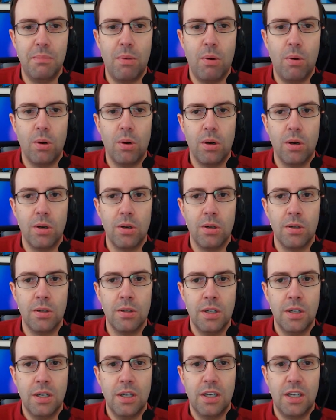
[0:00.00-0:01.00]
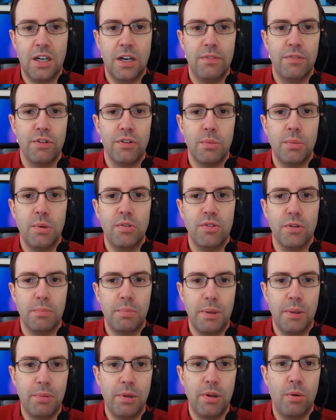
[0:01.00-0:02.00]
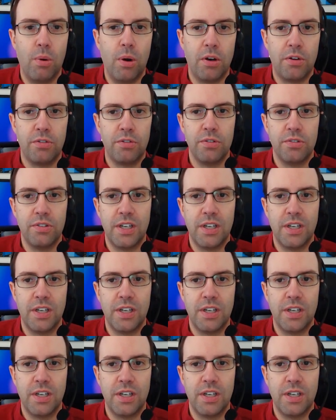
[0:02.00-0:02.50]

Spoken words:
more comfortable for people to walk through.